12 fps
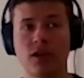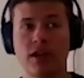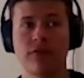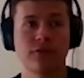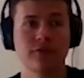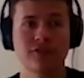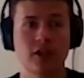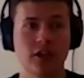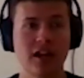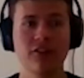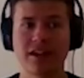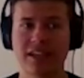when I first started
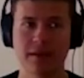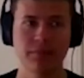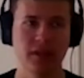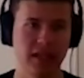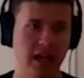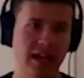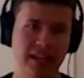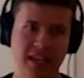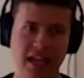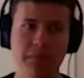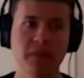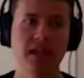out and I
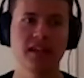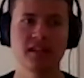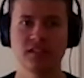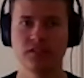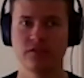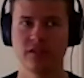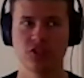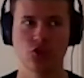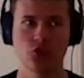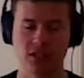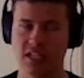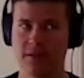kept getting these fish
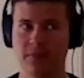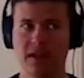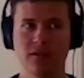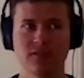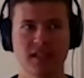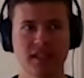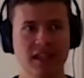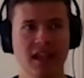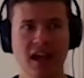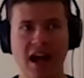hooked deep, and I was like,